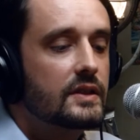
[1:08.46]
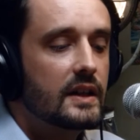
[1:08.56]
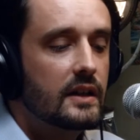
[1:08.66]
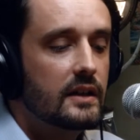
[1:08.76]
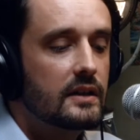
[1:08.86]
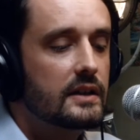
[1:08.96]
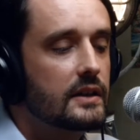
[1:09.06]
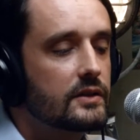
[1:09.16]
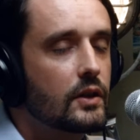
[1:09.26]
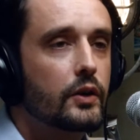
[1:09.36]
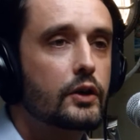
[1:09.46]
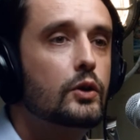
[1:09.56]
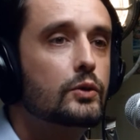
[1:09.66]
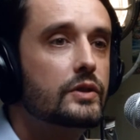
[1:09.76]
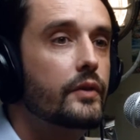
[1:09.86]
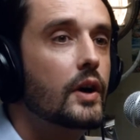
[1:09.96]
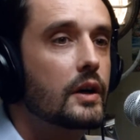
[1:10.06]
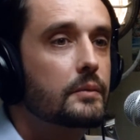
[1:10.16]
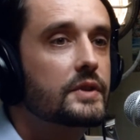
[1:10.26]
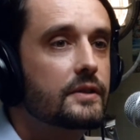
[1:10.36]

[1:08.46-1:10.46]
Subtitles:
like it's called a coat of arms.